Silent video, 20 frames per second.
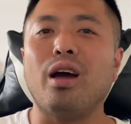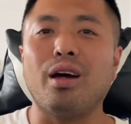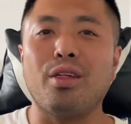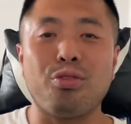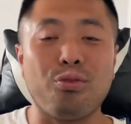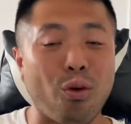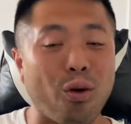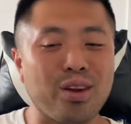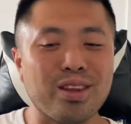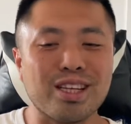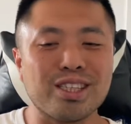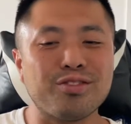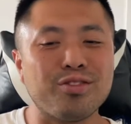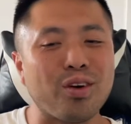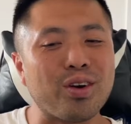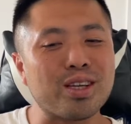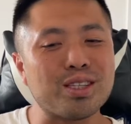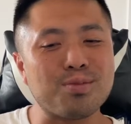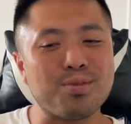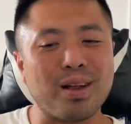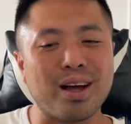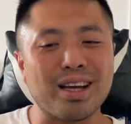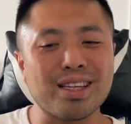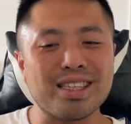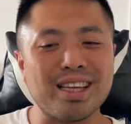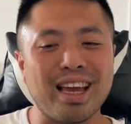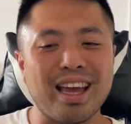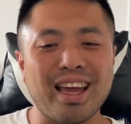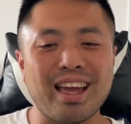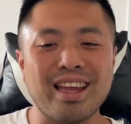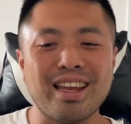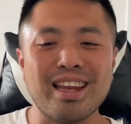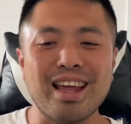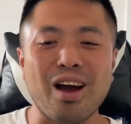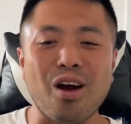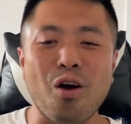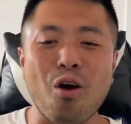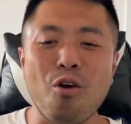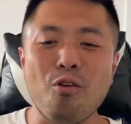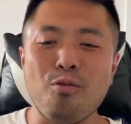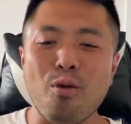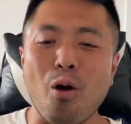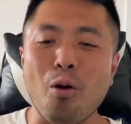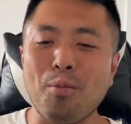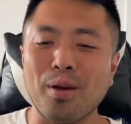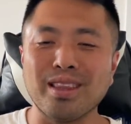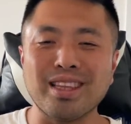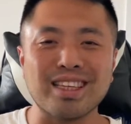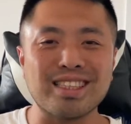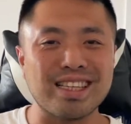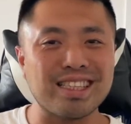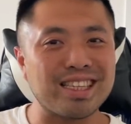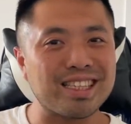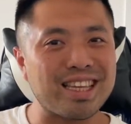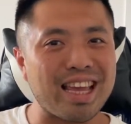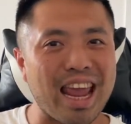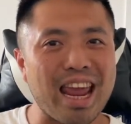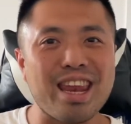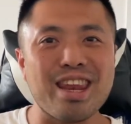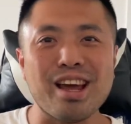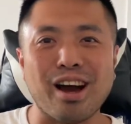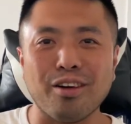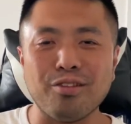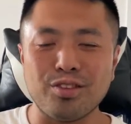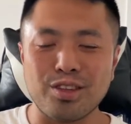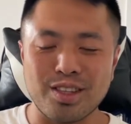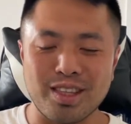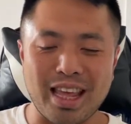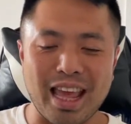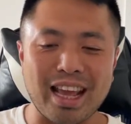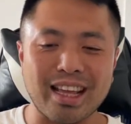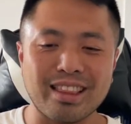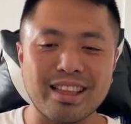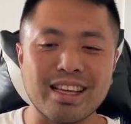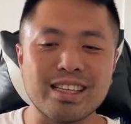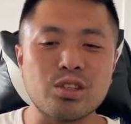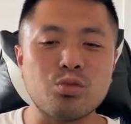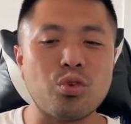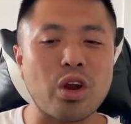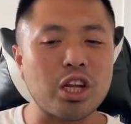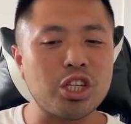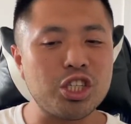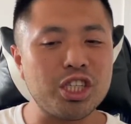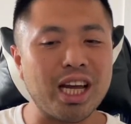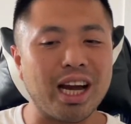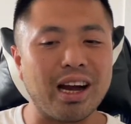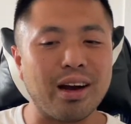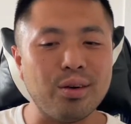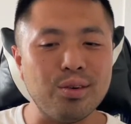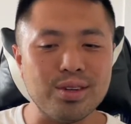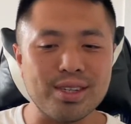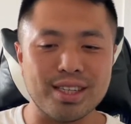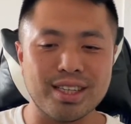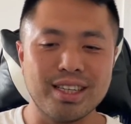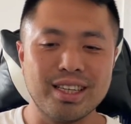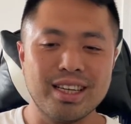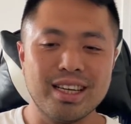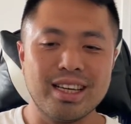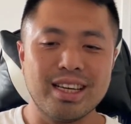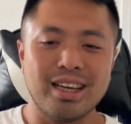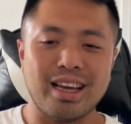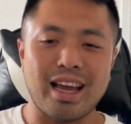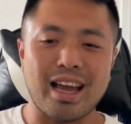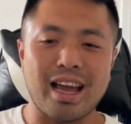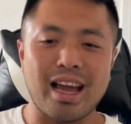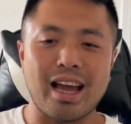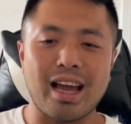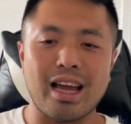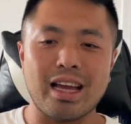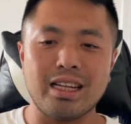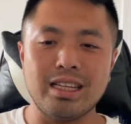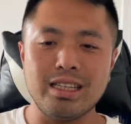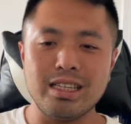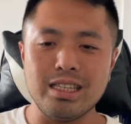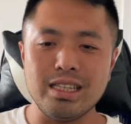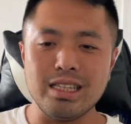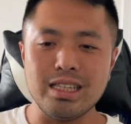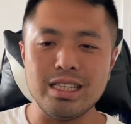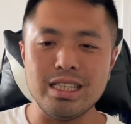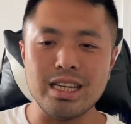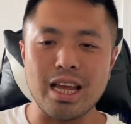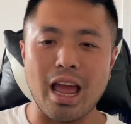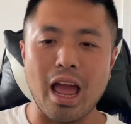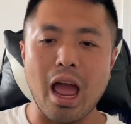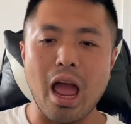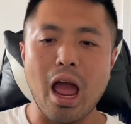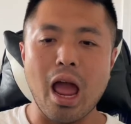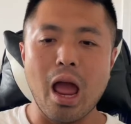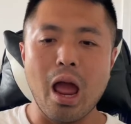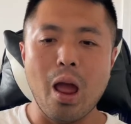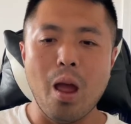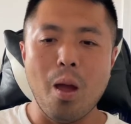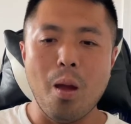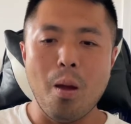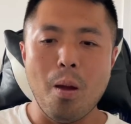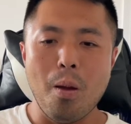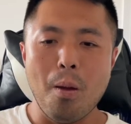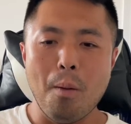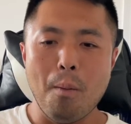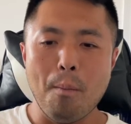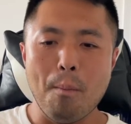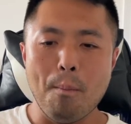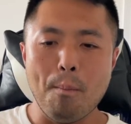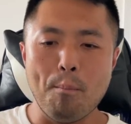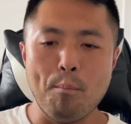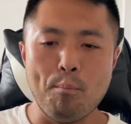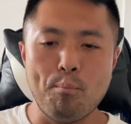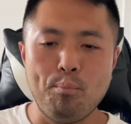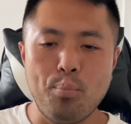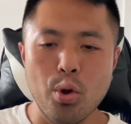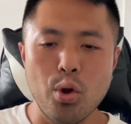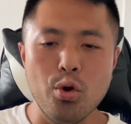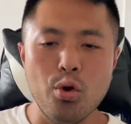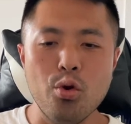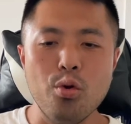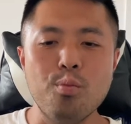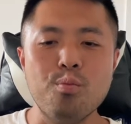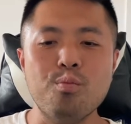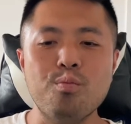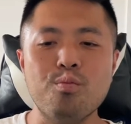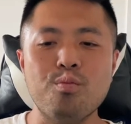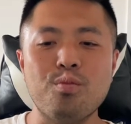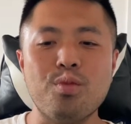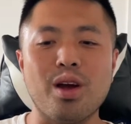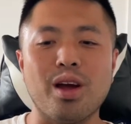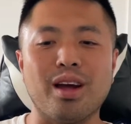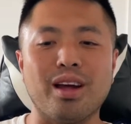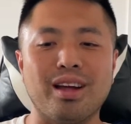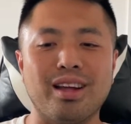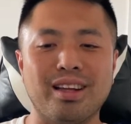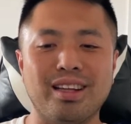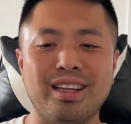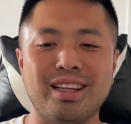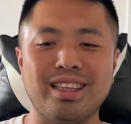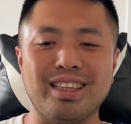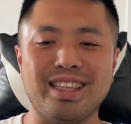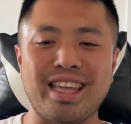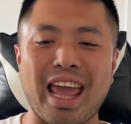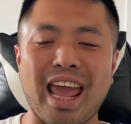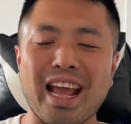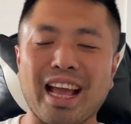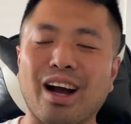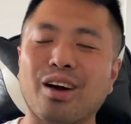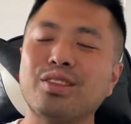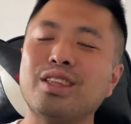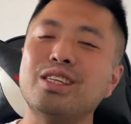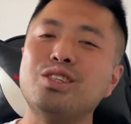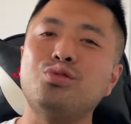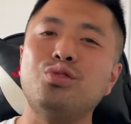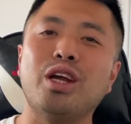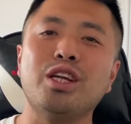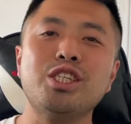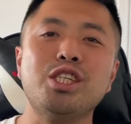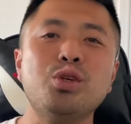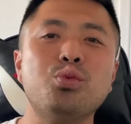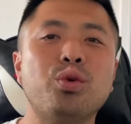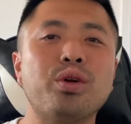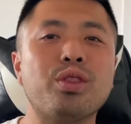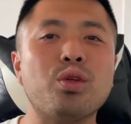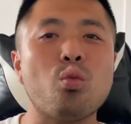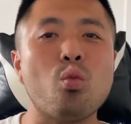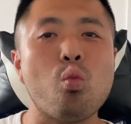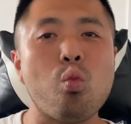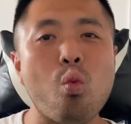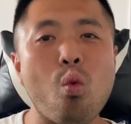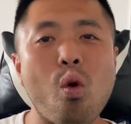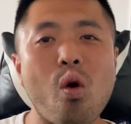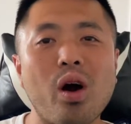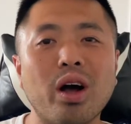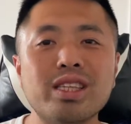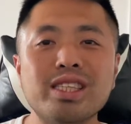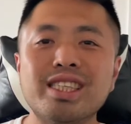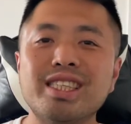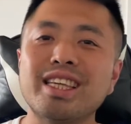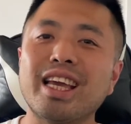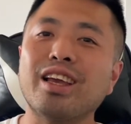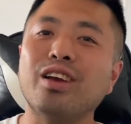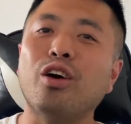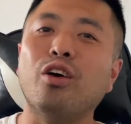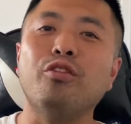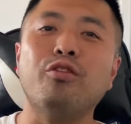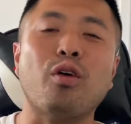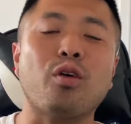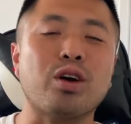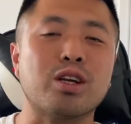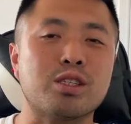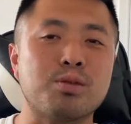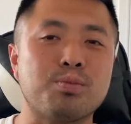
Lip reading: throwing this Focus Blast and hoping that this is enough to take this Regi out, and boom! Take out this Regi with one single Focus